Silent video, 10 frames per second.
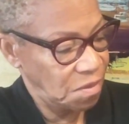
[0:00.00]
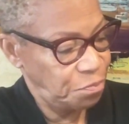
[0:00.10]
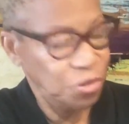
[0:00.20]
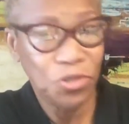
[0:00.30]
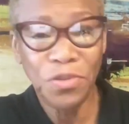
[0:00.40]

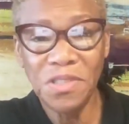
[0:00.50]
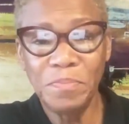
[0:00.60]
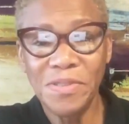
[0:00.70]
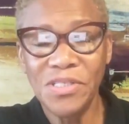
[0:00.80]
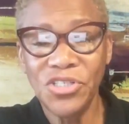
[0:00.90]
Put you in the
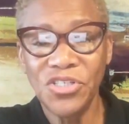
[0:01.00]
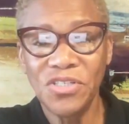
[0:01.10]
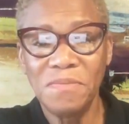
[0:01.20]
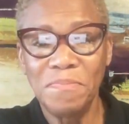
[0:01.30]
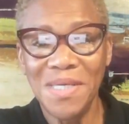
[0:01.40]
position
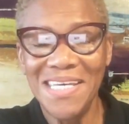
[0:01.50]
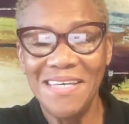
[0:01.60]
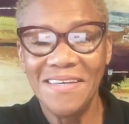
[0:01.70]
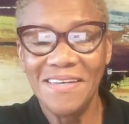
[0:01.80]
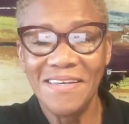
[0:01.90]
to
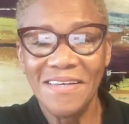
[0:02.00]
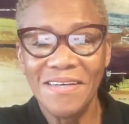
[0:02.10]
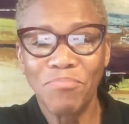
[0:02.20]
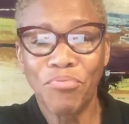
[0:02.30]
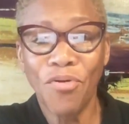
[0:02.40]
be
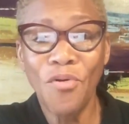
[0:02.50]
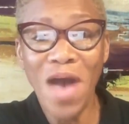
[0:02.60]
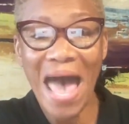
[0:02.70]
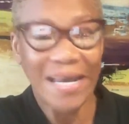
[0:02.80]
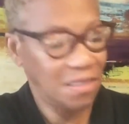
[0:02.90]

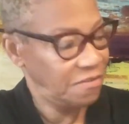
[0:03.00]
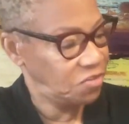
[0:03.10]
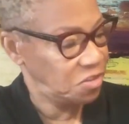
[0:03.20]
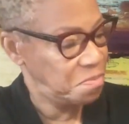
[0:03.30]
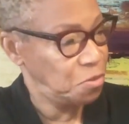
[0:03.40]
proactive
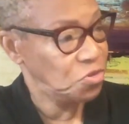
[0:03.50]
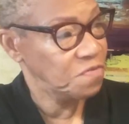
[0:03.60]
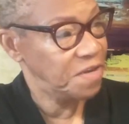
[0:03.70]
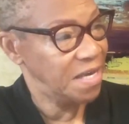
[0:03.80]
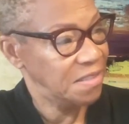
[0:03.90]
because most
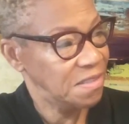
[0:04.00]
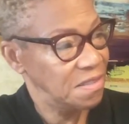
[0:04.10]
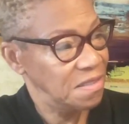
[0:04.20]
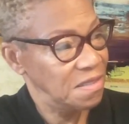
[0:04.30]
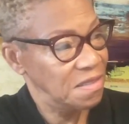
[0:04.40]
of us
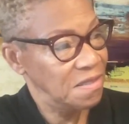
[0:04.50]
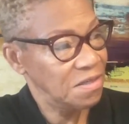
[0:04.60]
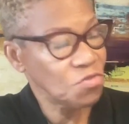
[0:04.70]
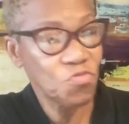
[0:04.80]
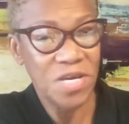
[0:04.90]

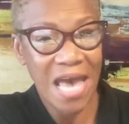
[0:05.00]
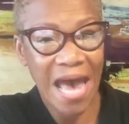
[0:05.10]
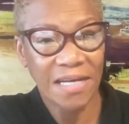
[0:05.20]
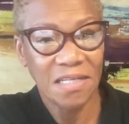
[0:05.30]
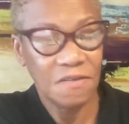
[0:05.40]
are
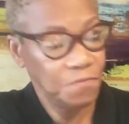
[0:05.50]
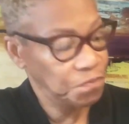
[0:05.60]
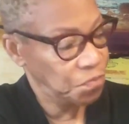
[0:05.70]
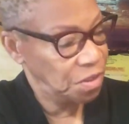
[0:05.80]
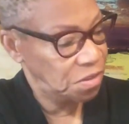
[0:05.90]
reactive.
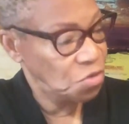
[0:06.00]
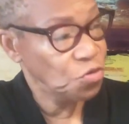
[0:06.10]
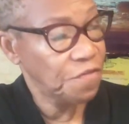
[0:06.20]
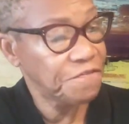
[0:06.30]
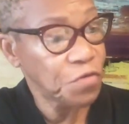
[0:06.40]
So
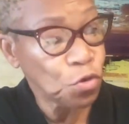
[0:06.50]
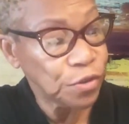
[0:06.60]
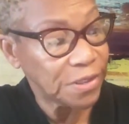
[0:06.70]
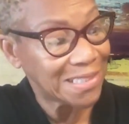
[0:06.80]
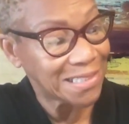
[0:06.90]
the
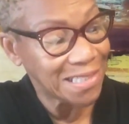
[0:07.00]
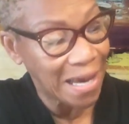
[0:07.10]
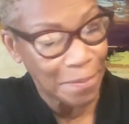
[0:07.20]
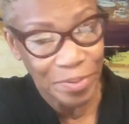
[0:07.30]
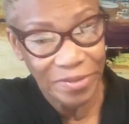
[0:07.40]
first
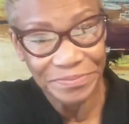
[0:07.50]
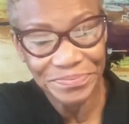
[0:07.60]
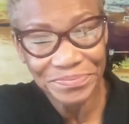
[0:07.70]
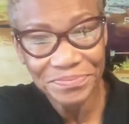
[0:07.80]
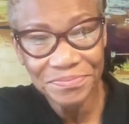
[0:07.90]
step
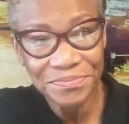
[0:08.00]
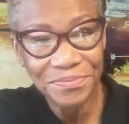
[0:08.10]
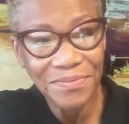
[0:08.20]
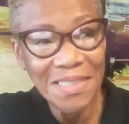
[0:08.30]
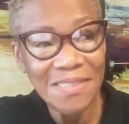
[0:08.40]

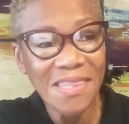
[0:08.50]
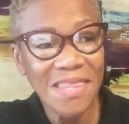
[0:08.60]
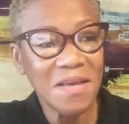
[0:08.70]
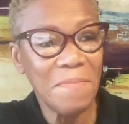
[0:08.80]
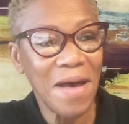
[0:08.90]
is to
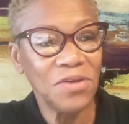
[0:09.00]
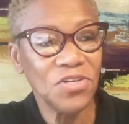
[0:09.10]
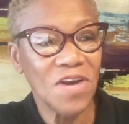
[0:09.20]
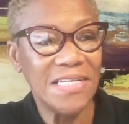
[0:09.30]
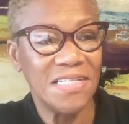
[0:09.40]
think about
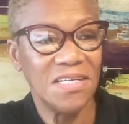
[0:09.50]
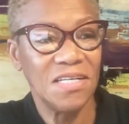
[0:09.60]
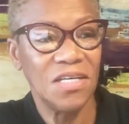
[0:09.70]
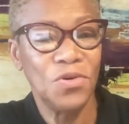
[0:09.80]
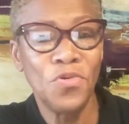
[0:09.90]
your
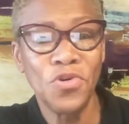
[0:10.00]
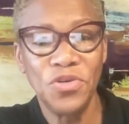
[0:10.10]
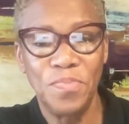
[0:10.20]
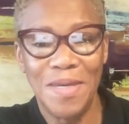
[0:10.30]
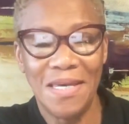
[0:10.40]
identity. Who are
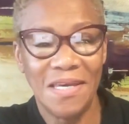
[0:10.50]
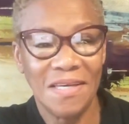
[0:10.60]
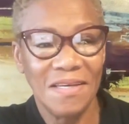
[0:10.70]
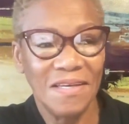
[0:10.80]
you being?